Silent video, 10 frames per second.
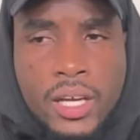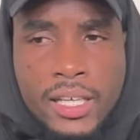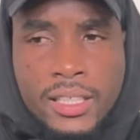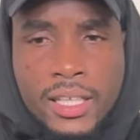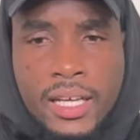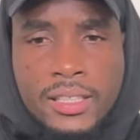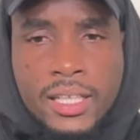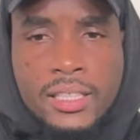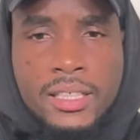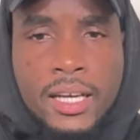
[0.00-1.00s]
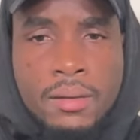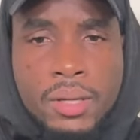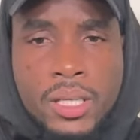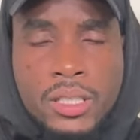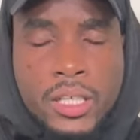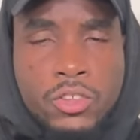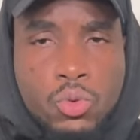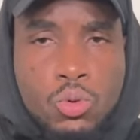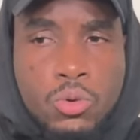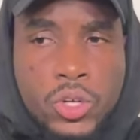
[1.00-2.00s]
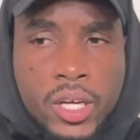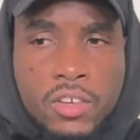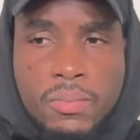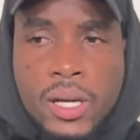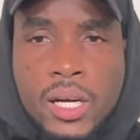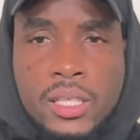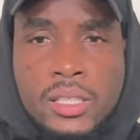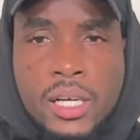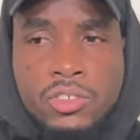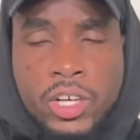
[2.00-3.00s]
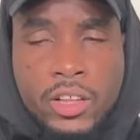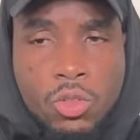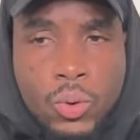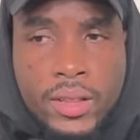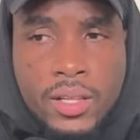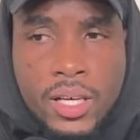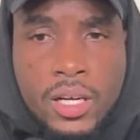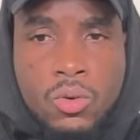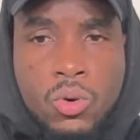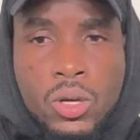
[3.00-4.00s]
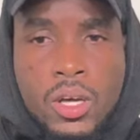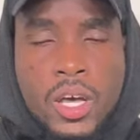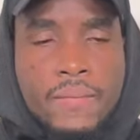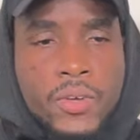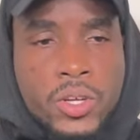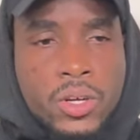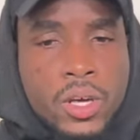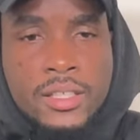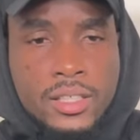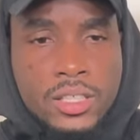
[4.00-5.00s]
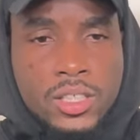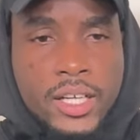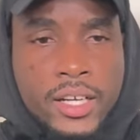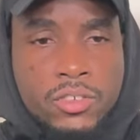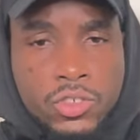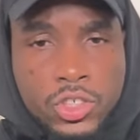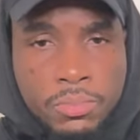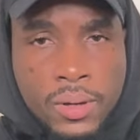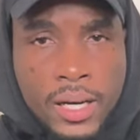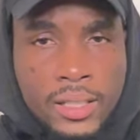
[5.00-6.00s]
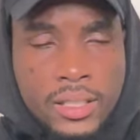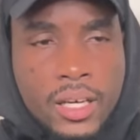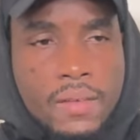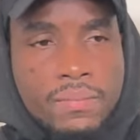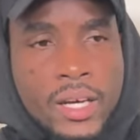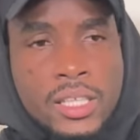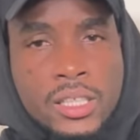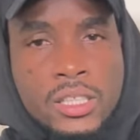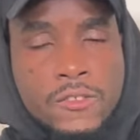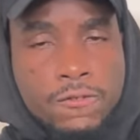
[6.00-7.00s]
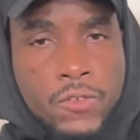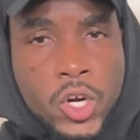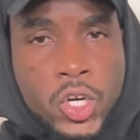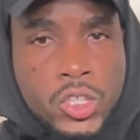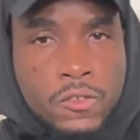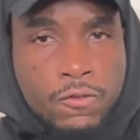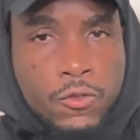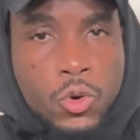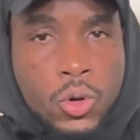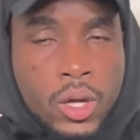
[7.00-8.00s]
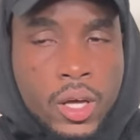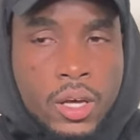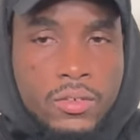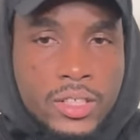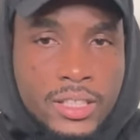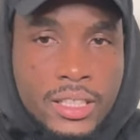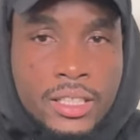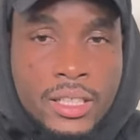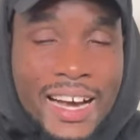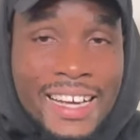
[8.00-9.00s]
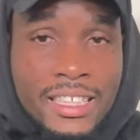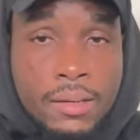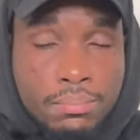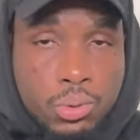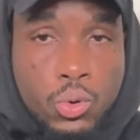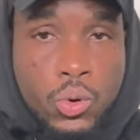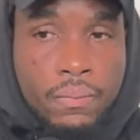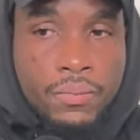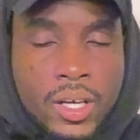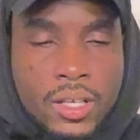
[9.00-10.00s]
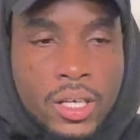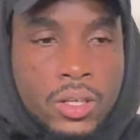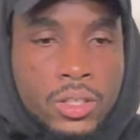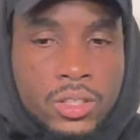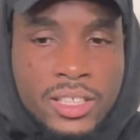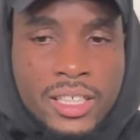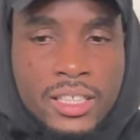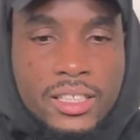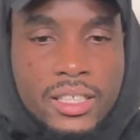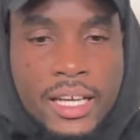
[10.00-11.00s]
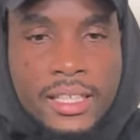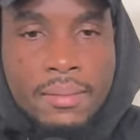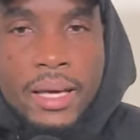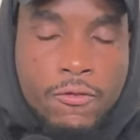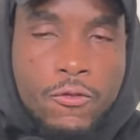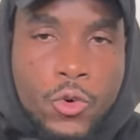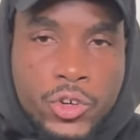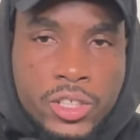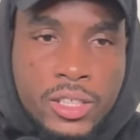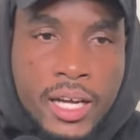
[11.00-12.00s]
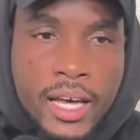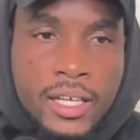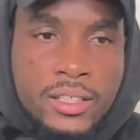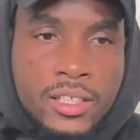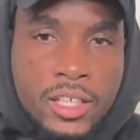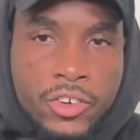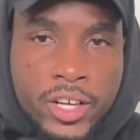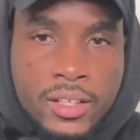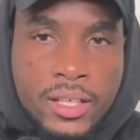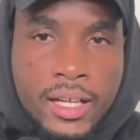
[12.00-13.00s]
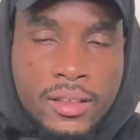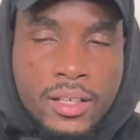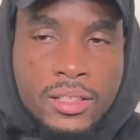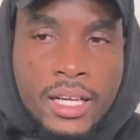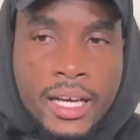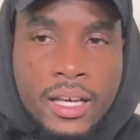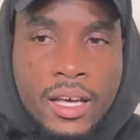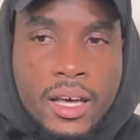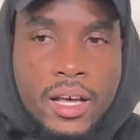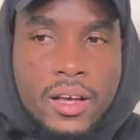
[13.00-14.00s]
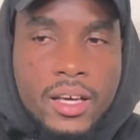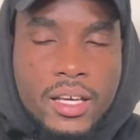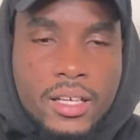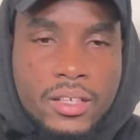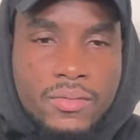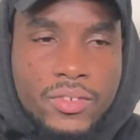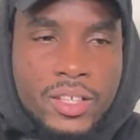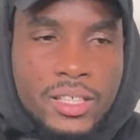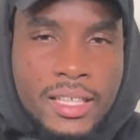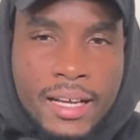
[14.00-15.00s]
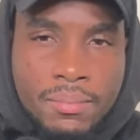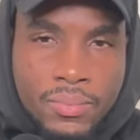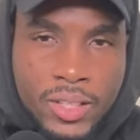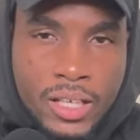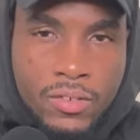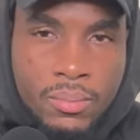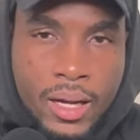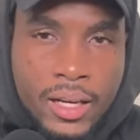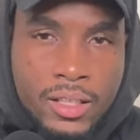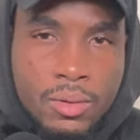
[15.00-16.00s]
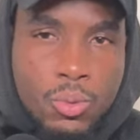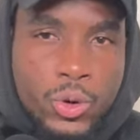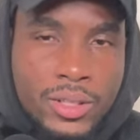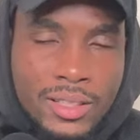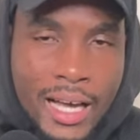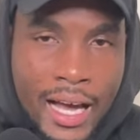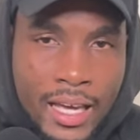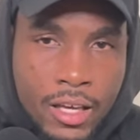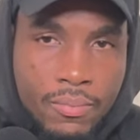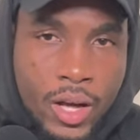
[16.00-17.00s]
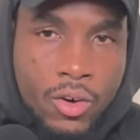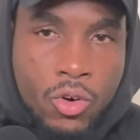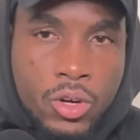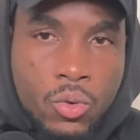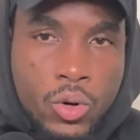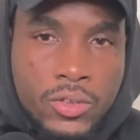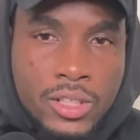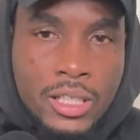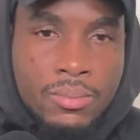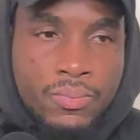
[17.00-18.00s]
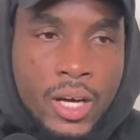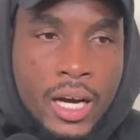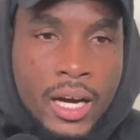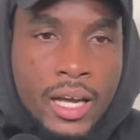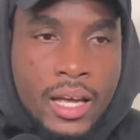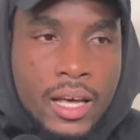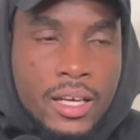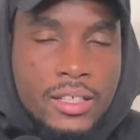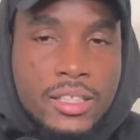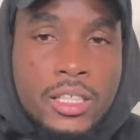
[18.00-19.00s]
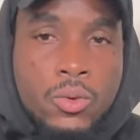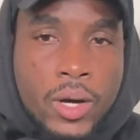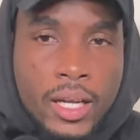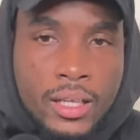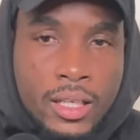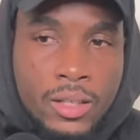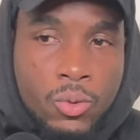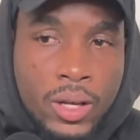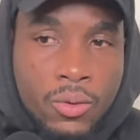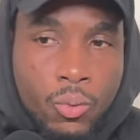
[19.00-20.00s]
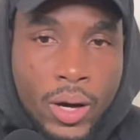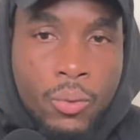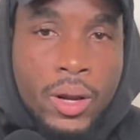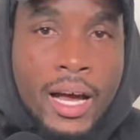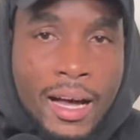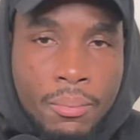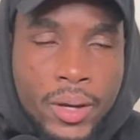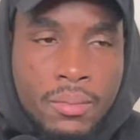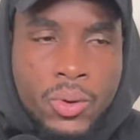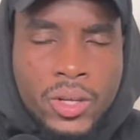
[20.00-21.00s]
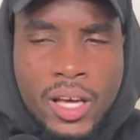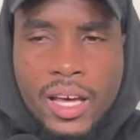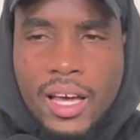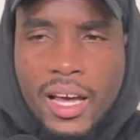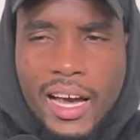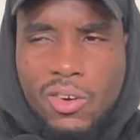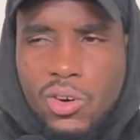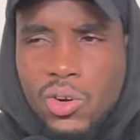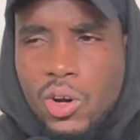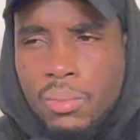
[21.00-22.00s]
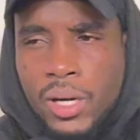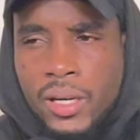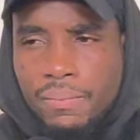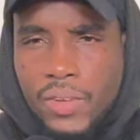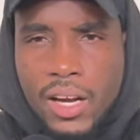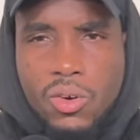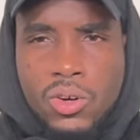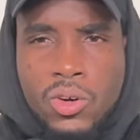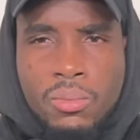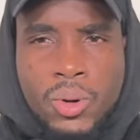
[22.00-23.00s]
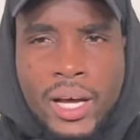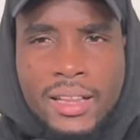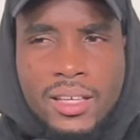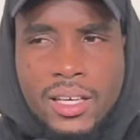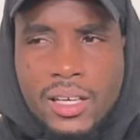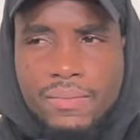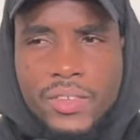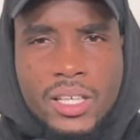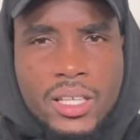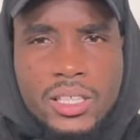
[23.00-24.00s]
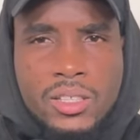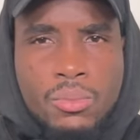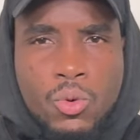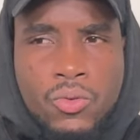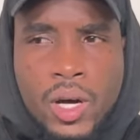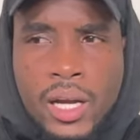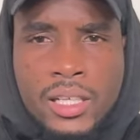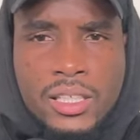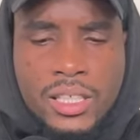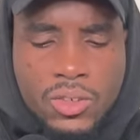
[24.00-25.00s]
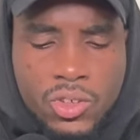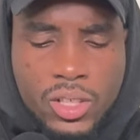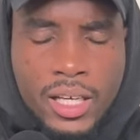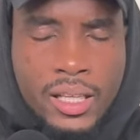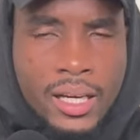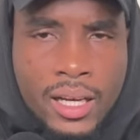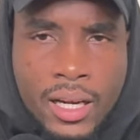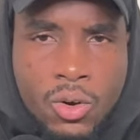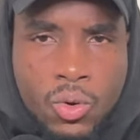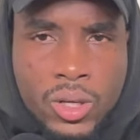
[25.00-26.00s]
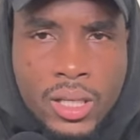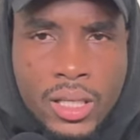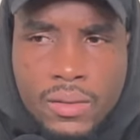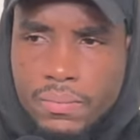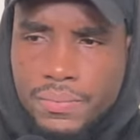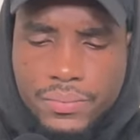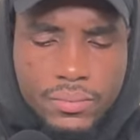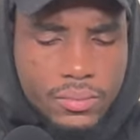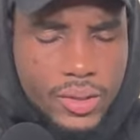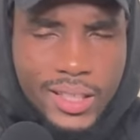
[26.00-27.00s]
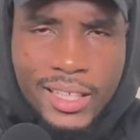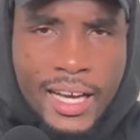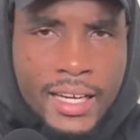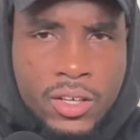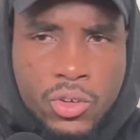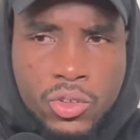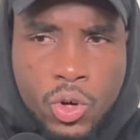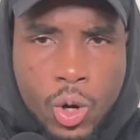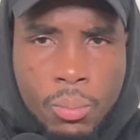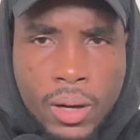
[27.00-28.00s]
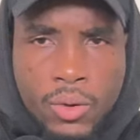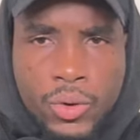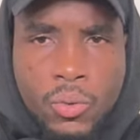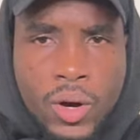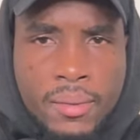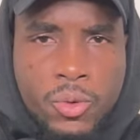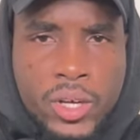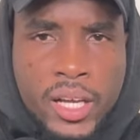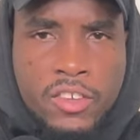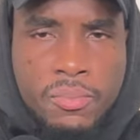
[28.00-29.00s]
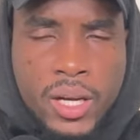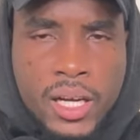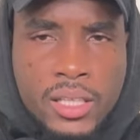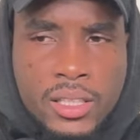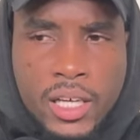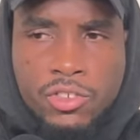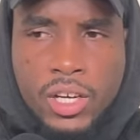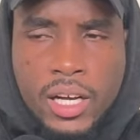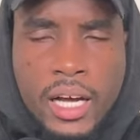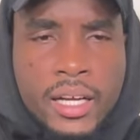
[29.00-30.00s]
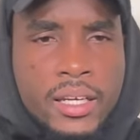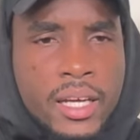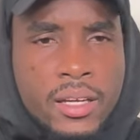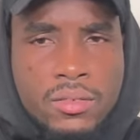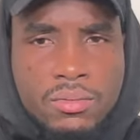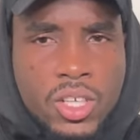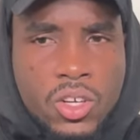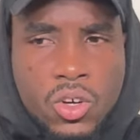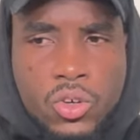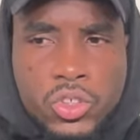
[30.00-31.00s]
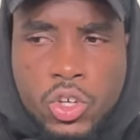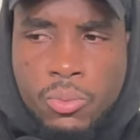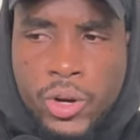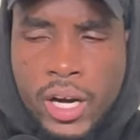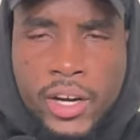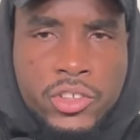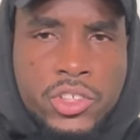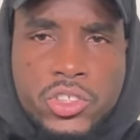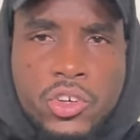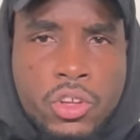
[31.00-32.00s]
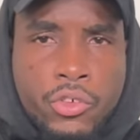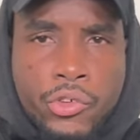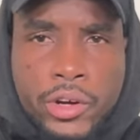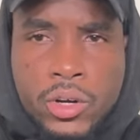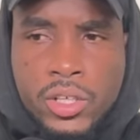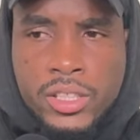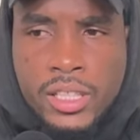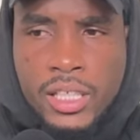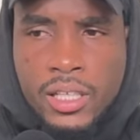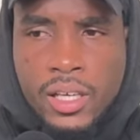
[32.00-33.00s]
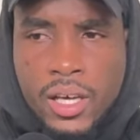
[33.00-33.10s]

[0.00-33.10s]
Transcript: As, as Dexter Lembikisa, two more years left back on his contract, 20 year old, you know, season that, that just passed, that's his first full season as a pro. You know, see, is it that I'm forcing to exaggerating and things like? Is it that give him a little bit more time around the whole team, or see what it will what will happen? But I don't know, man. I don't know, but I think he needs to move on. Is he going to get another loan deal? And he going to come back with one more year left back on his contract, and then you know go somewhere, or he's just going to run down his deal